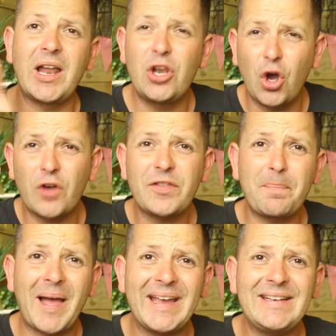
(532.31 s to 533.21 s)
A lot of the
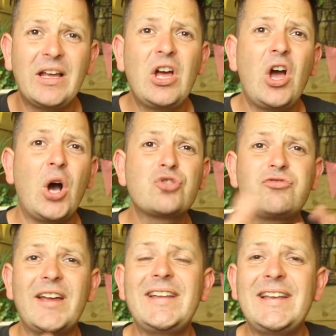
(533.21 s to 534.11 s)
paint, I was
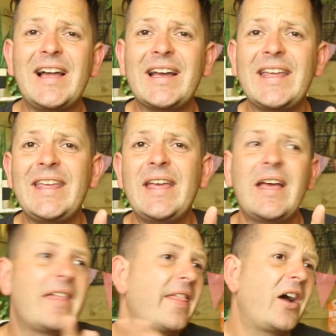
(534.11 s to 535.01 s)
really lucky
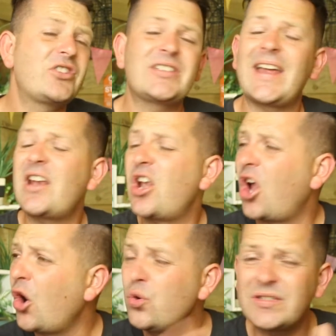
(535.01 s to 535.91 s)
that I just had
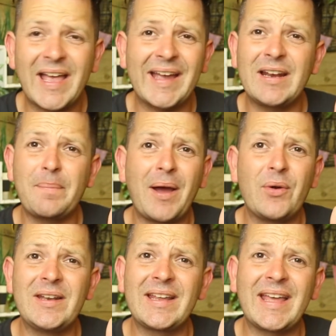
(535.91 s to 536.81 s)
loads hanging
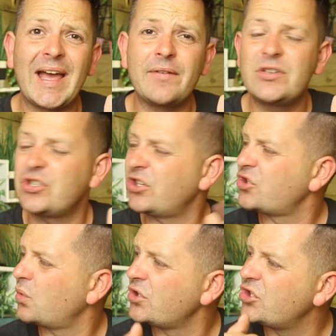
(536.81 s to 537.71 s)
about in the garage I
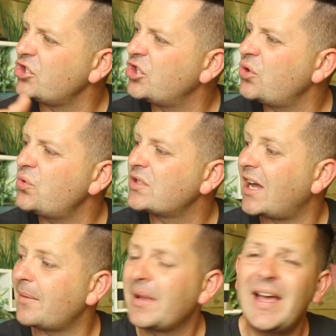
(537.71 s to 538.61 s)
just wanted to use
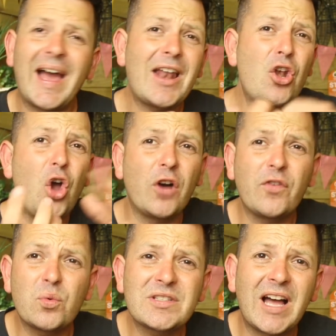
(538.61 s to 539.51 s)
up, and a lot
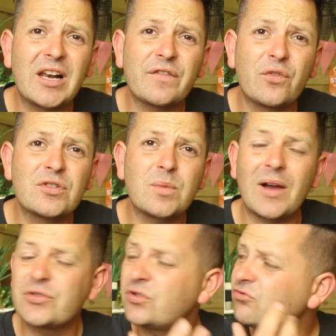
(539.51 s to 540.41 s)
of it was colourful as
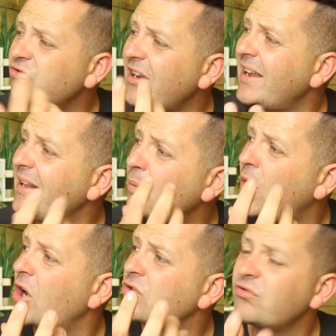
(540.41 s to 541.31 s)
well, so it really
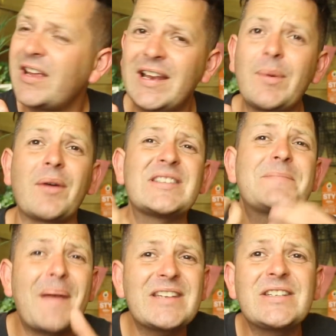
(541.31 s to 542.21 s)
worked really well,
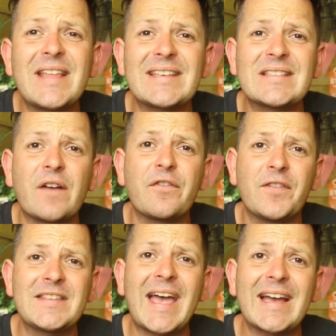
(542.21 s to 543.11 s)
especially that stuff
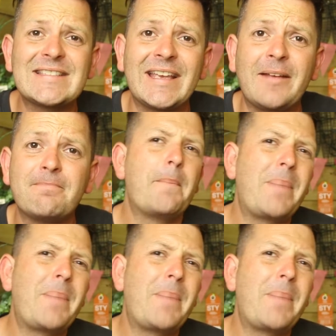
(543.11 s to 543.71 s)
on the taxi.